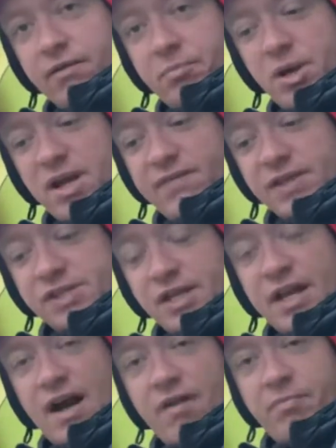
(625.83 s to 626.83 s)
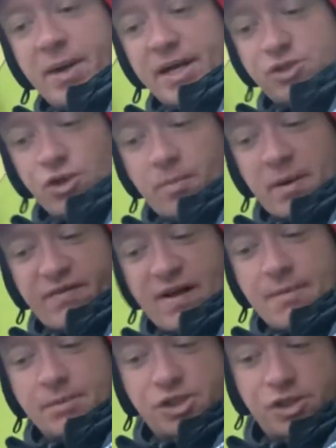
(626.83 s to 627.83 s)
previously, that I've picked up off
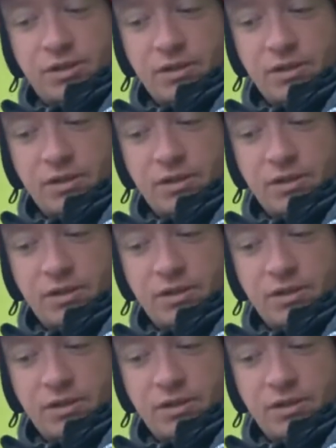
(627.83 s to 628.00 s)
Amazon.